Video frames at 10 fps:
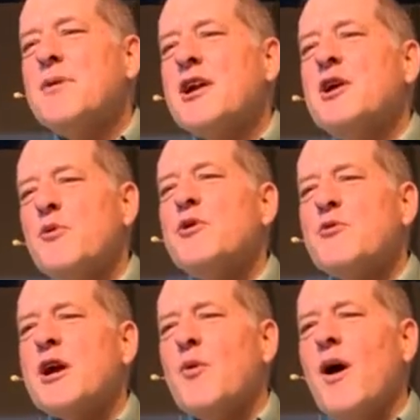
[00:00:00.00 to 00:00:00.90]
but it would
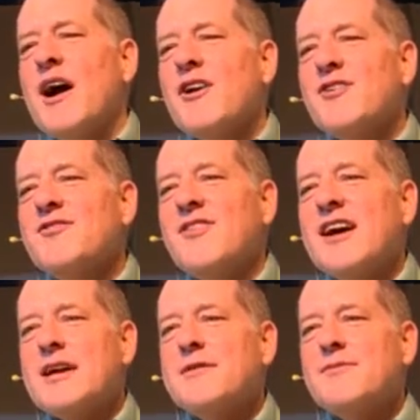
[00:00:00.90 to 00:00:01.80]
require
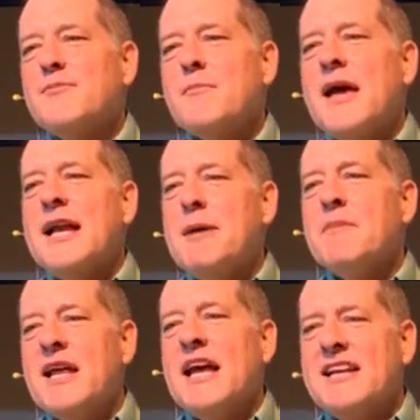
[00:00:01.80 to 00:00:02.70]
like mene
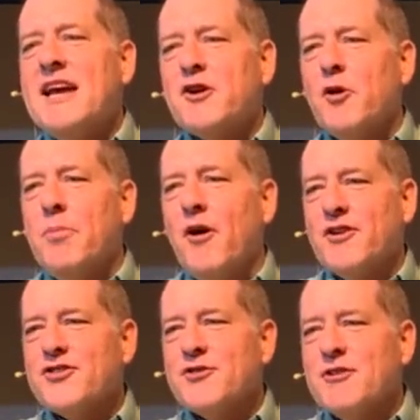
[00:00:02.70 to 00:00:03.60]
mene tekel
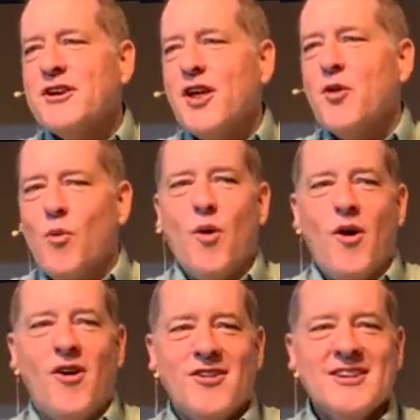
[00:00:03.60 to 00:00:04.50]
parsin written on the
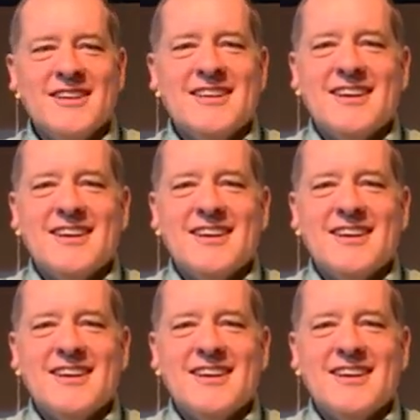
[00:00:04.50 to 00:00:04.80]
wall